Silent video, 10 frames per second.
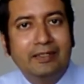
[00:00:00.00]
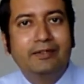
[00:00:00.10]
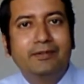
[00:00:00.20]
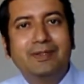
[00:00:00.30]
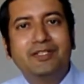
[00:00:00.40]

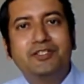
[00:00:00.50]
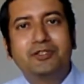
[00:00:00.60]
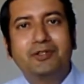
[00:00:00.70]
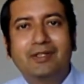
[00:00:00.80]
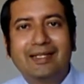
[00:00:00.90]
to
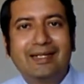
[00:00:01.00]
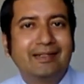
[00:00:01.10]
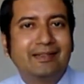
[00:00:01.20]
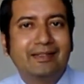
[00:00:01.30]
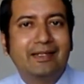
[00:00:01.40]
ensure
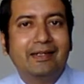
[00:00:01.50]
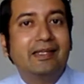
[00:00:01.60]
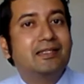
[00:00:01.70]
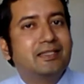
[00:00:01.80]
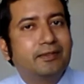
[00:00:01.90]
that they are
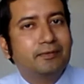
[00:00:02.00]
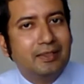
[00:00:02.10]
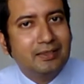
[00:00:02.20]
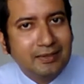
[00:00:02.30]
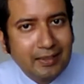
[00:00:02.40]
easy to
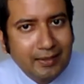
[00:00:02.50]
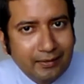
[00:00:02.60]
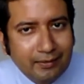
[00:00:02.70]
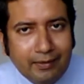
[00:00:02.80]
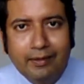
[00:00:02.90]

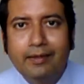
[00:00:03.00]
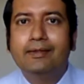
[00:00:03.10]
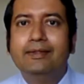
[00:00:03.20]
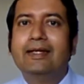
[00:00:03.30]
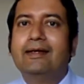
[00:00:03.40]
understand,
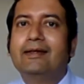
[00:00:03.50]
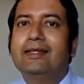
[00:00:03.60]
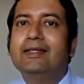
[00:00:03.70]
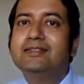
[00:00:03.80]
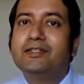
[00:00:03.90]
they are
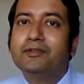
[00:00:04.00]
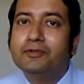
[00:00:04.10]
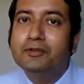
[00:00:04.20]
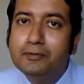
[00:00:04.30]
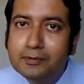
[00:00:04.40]
easy to
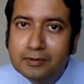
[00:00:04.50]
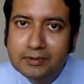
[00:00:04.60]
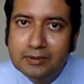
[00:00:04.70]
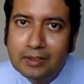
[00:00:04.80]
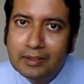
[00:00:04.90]

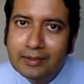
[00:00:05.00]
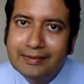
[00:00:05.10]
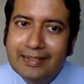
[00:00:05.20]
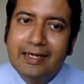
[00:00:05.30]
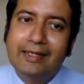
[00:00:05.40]
use,
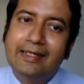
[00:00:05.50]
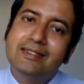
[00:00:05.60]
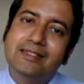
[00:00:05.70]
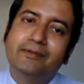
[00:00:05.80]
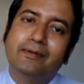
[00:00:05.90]
they are
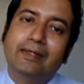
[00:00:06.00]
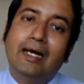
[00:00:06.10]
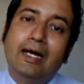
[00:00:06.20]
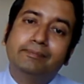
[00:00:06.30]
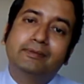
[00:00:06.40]
easy to
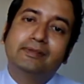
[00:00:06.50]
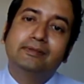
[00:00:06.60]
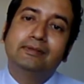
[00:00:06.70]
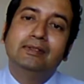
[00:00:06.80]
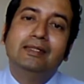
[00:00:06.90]
adopt,
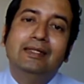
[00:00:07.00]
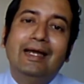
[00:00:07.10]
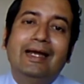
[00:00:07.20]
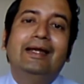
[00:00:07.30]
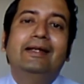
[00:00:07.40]

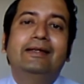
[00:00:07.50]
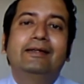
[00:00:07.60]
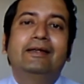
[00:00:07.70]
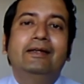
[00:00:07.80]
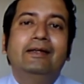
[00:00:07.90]

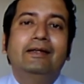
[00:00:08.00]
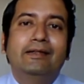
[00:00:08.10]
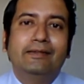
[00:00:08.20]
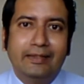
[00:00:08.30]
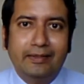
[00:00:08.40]
and
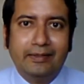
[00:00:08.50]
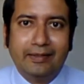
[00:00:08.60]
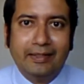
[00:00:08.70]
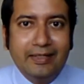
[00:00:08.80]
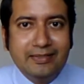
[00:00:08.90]
they
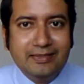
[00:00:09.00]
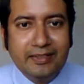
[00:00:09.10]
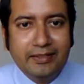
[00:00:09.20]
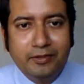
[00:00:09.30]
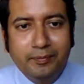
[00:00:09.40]
are
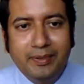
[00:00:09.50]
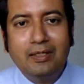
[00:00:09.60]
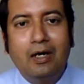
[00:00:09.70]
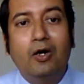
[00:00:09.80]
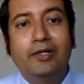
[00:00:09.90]
easy to be
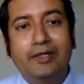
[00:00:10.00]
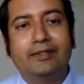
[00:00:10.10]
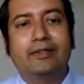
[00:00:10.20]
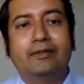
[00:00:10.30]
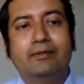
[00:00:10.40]
audited.